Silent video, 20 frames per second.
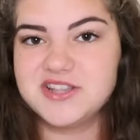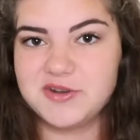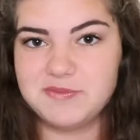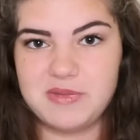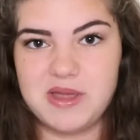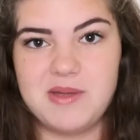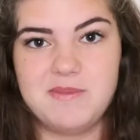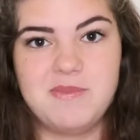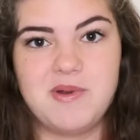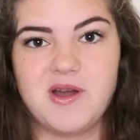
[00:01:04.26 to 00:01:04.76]
on
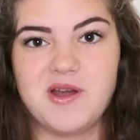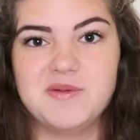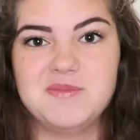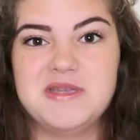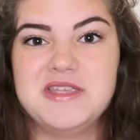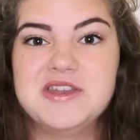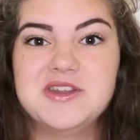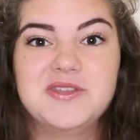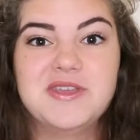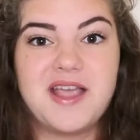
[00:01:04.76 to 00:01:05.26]
my
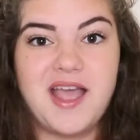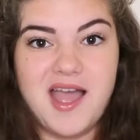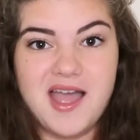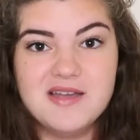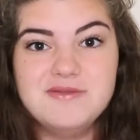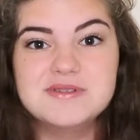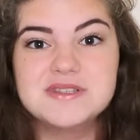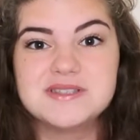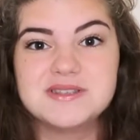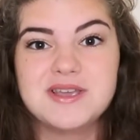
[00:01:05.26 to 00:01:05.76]
apartment. You know, like
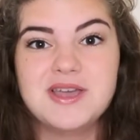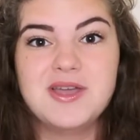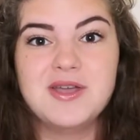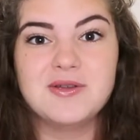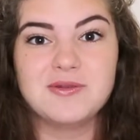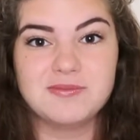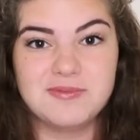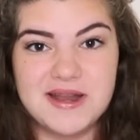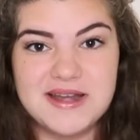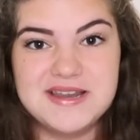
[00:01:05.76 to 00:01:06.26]
I was
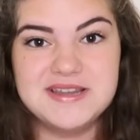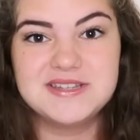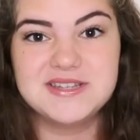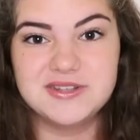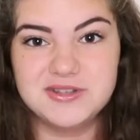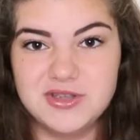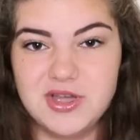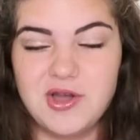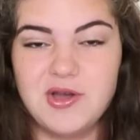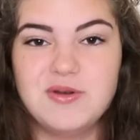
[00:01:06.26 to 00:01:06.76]
ready
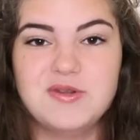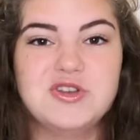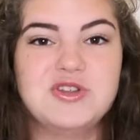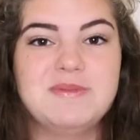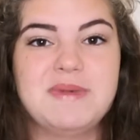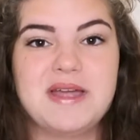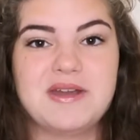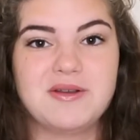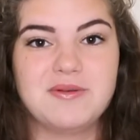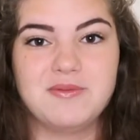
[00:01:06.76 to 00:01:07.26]
to go no
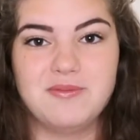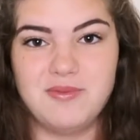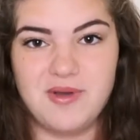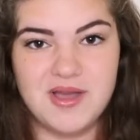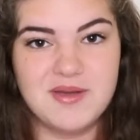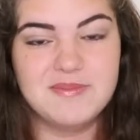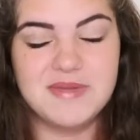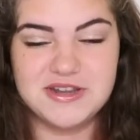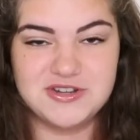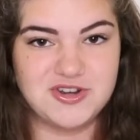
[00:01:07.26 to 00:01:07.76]
matter
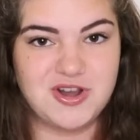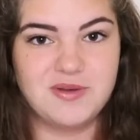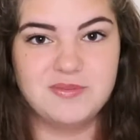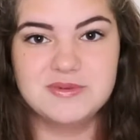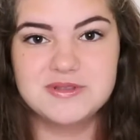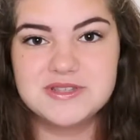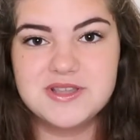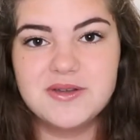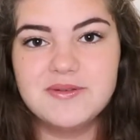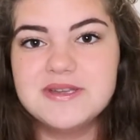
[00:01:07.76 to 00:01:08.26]
what my job
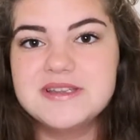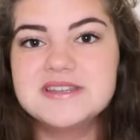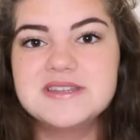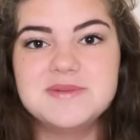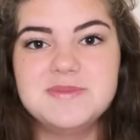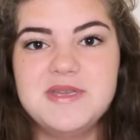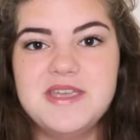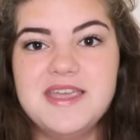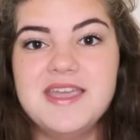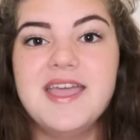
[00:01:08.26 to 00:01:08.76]
was going
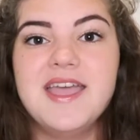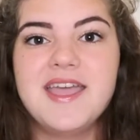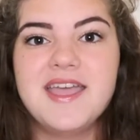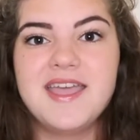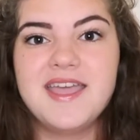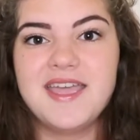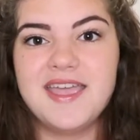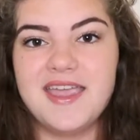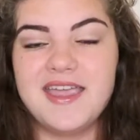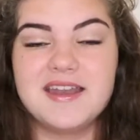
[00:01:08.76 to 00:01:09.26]
to be.
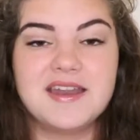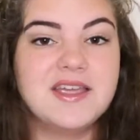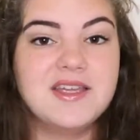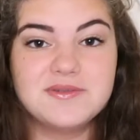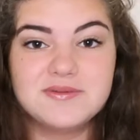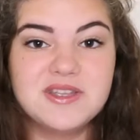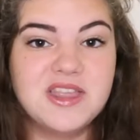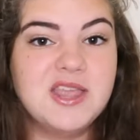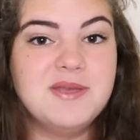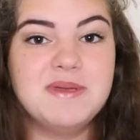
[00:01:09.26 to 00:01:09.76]
And I
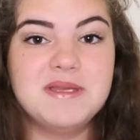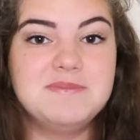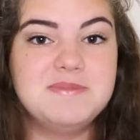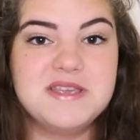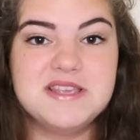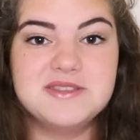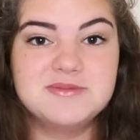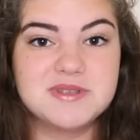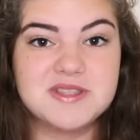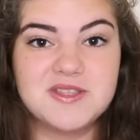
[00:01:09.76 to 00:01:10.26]
had really made
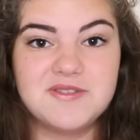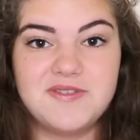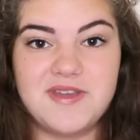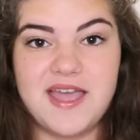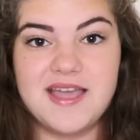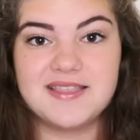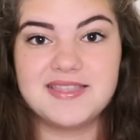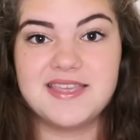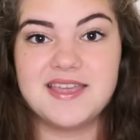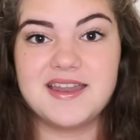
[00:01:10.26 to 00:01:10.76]
peace with the
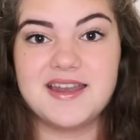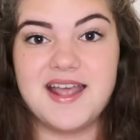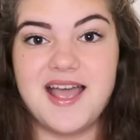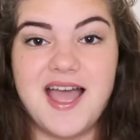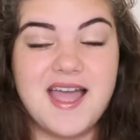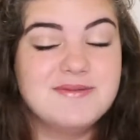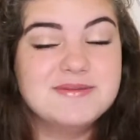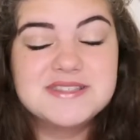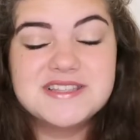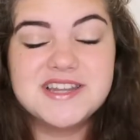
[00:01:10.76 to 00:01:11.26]
fact that
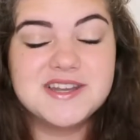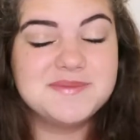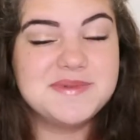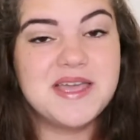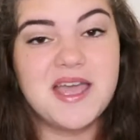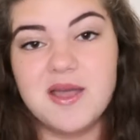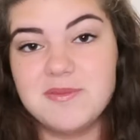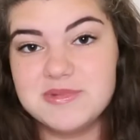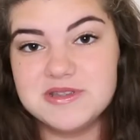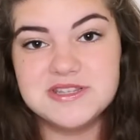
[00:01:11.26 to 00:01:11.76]
I was going to be
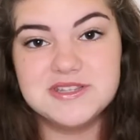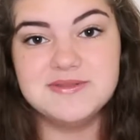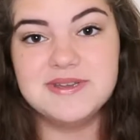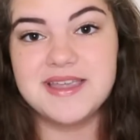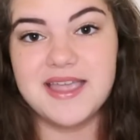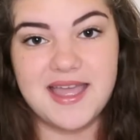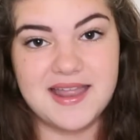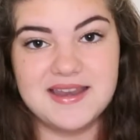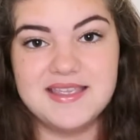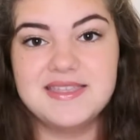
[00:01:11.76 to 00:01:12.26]
happy
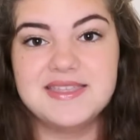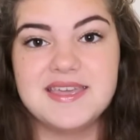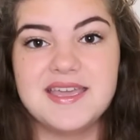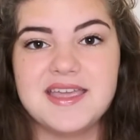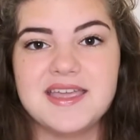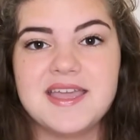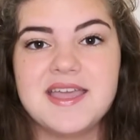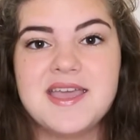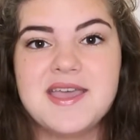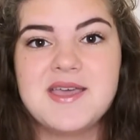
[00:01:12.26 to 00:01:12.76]
doing
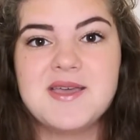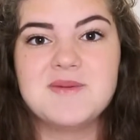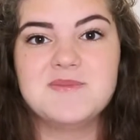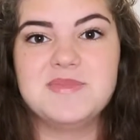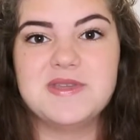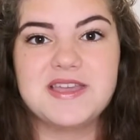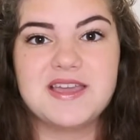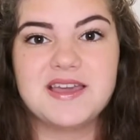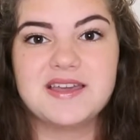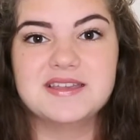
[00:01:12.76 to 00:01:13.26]
anything,
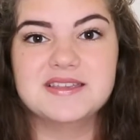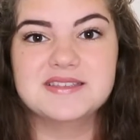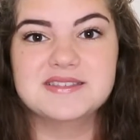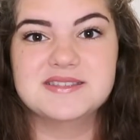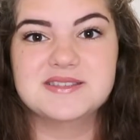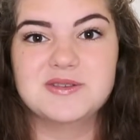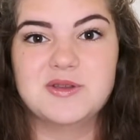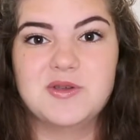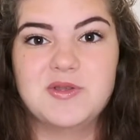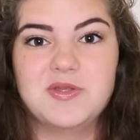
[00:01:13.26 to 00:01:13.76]
because